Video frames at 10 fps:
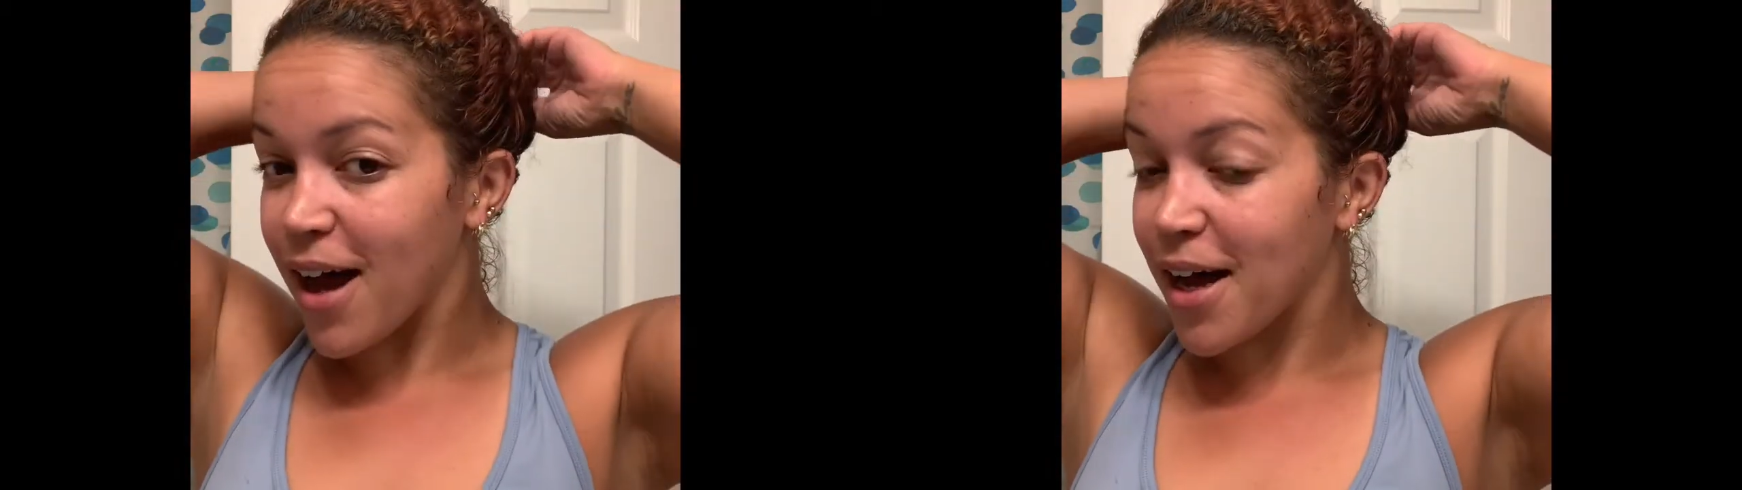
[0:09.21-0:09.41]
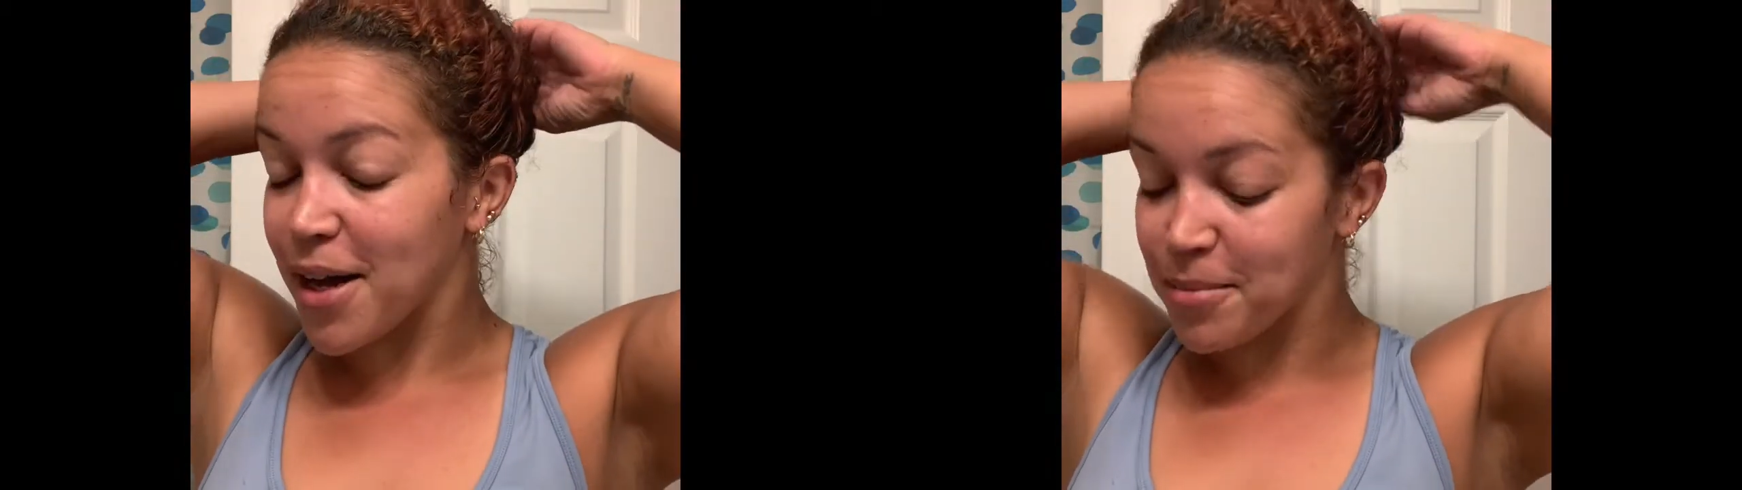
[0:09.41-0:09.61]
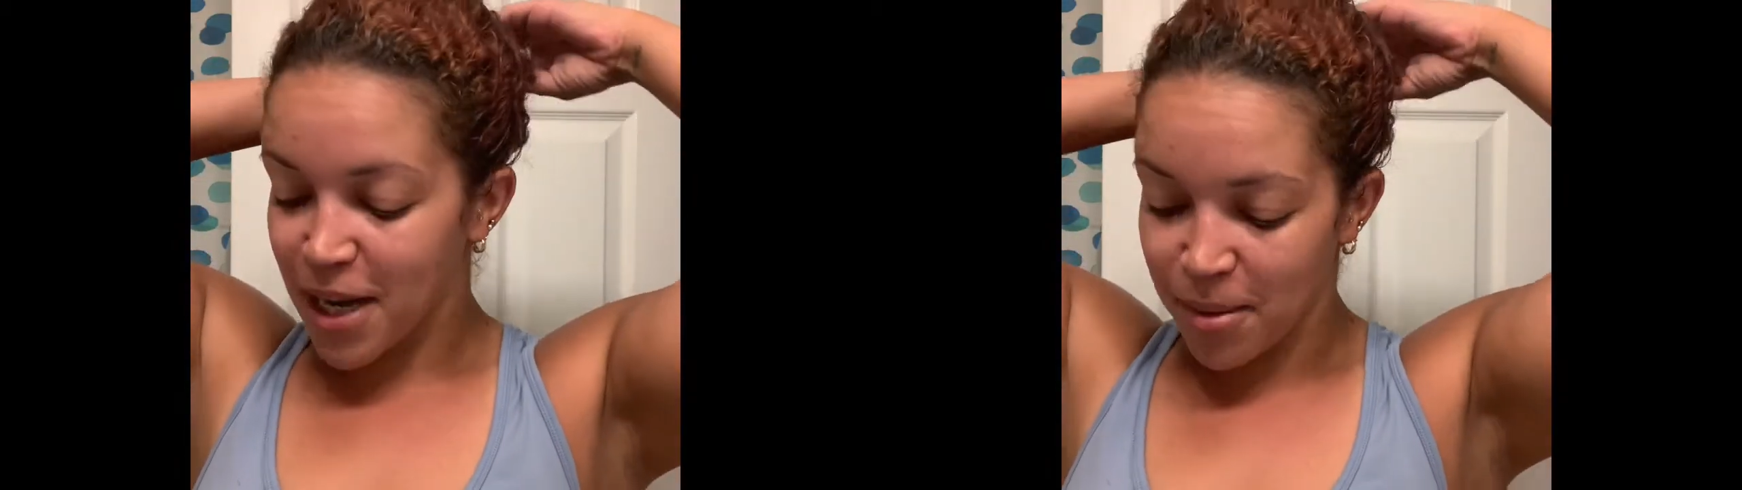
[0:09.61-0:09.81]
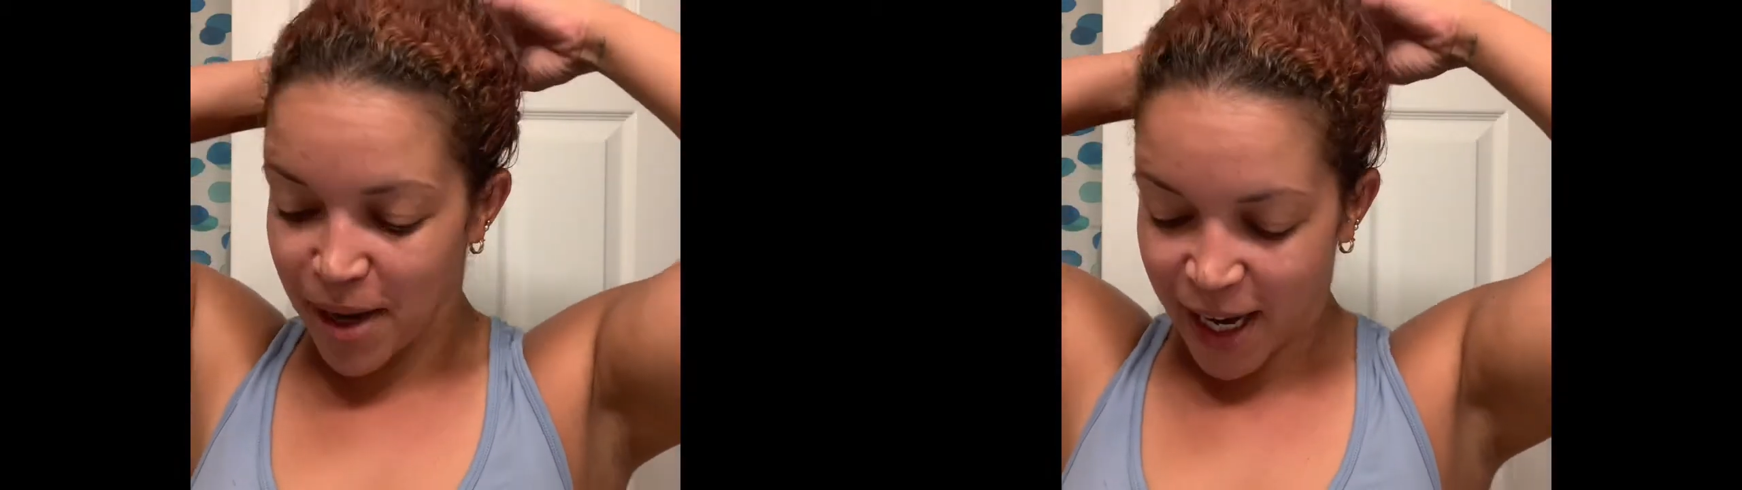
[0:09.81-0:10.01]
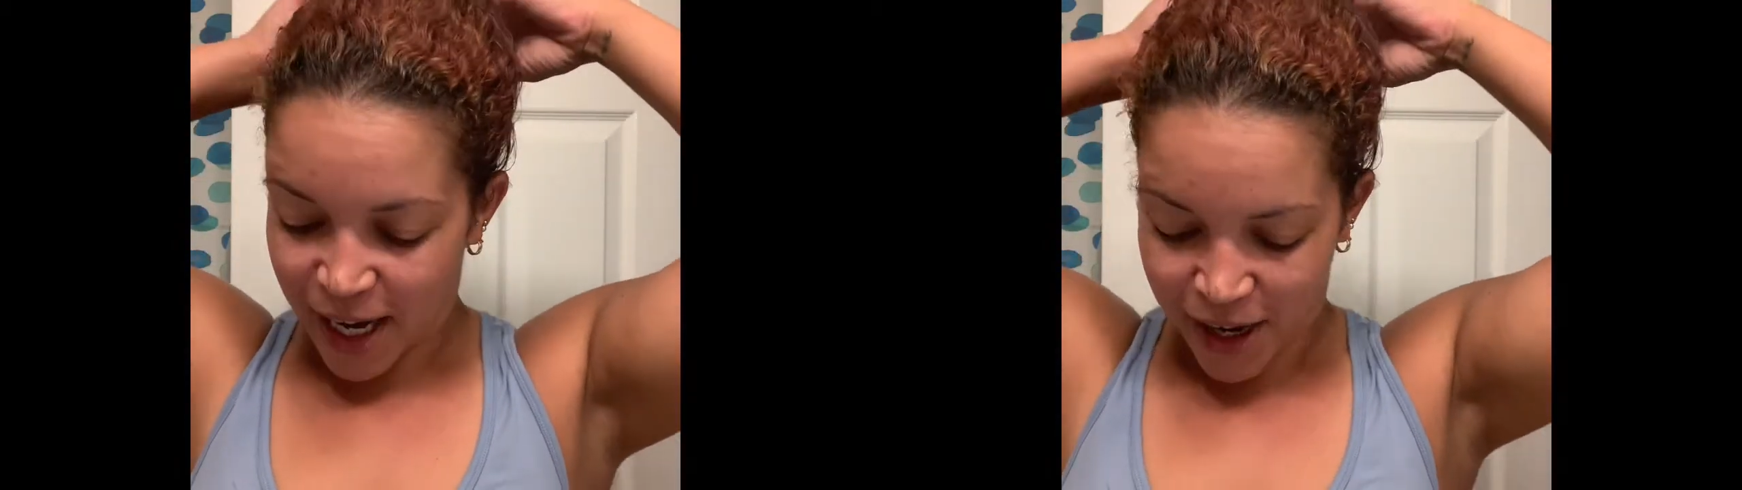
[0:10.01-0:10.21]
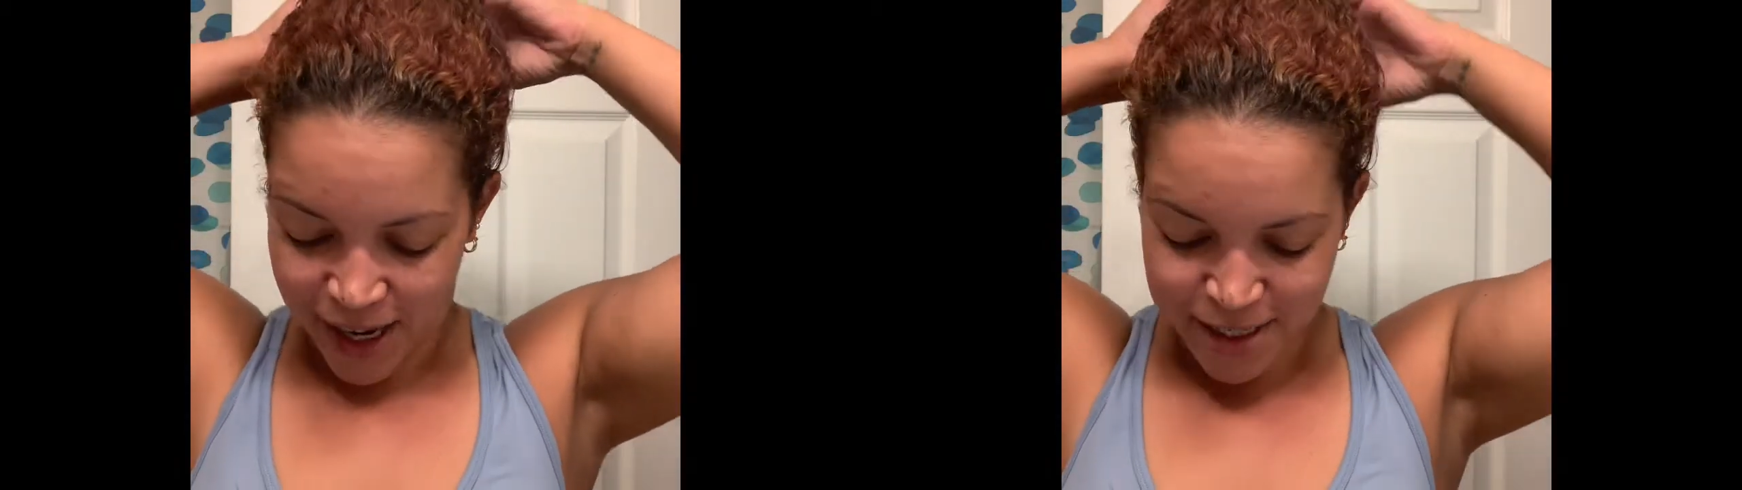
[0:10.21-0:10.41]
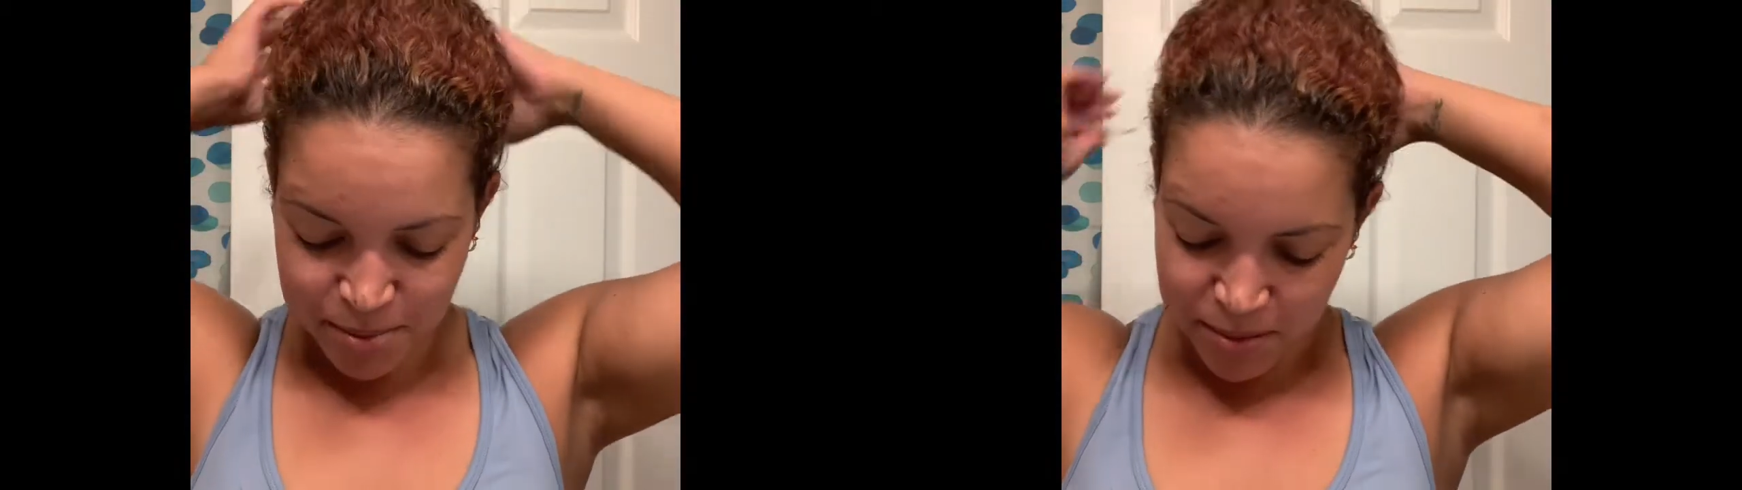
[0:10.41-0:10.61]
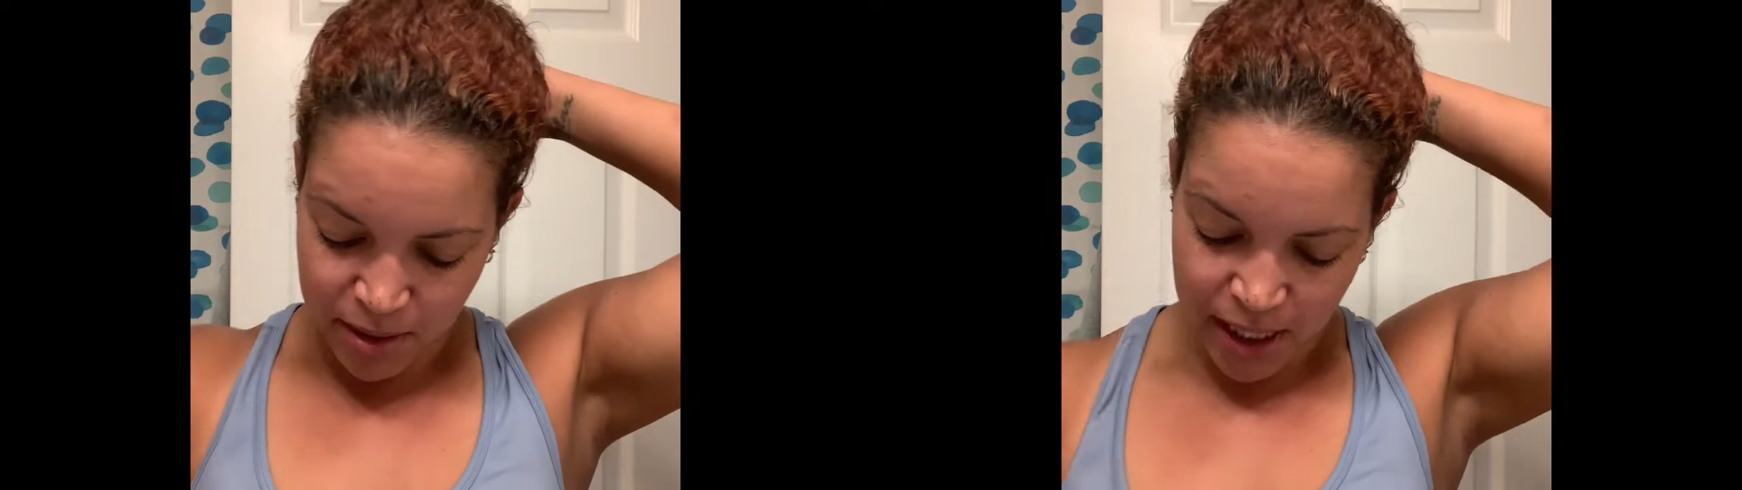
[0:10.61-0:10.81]
Now my hair has
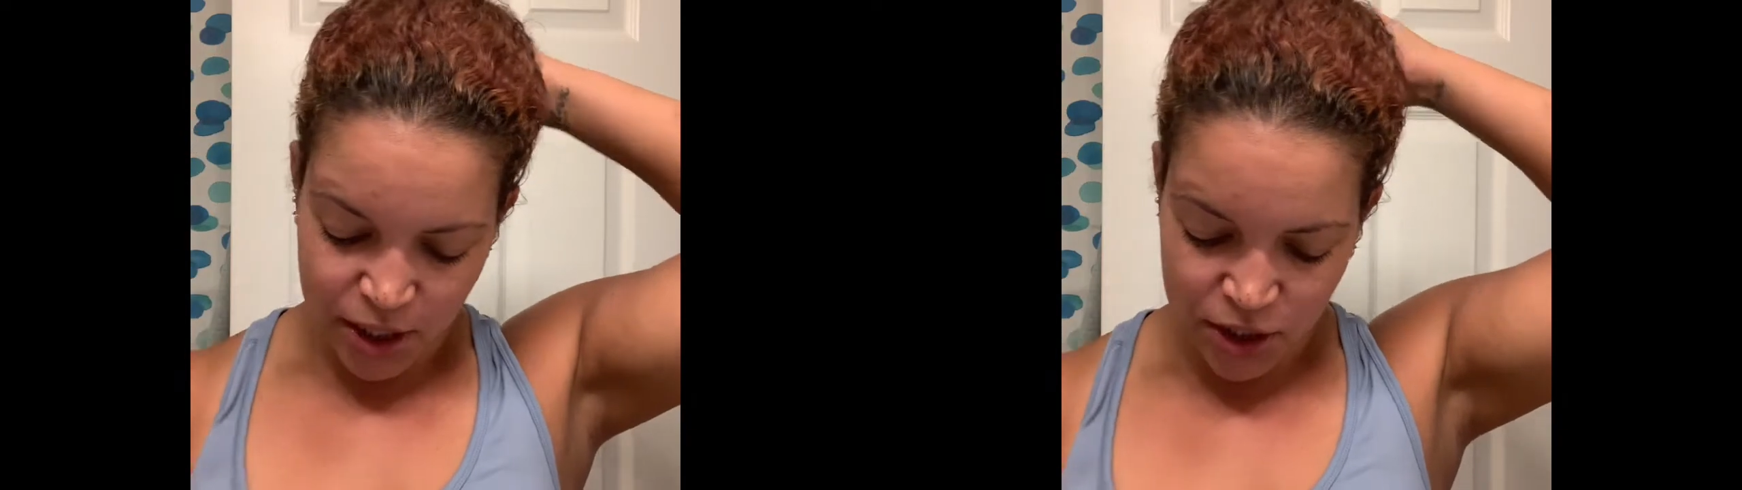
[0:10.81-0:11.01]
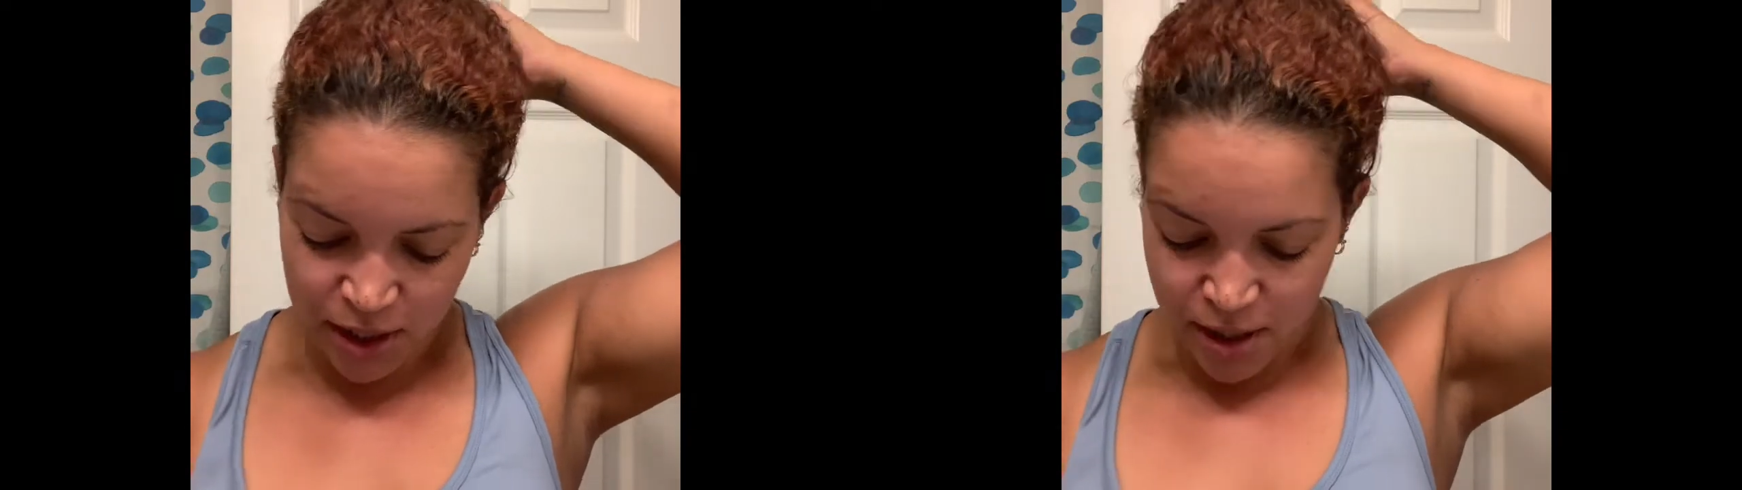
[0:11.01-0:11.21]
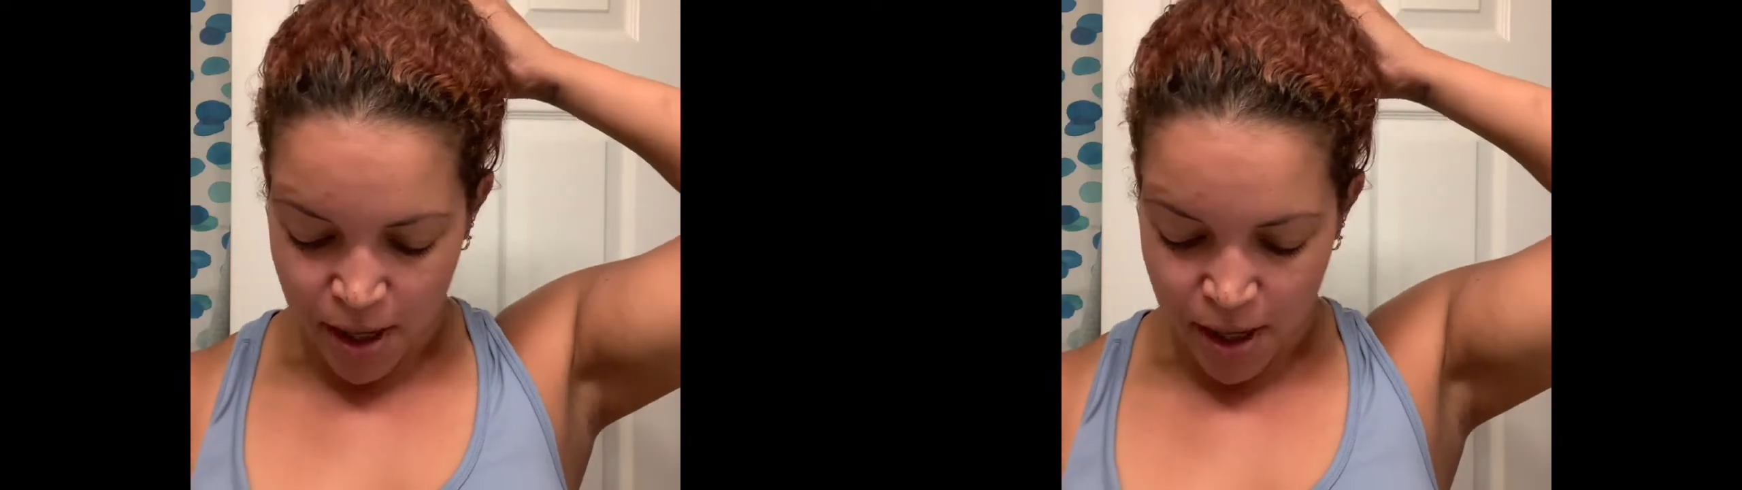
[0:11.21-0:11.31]
been bleached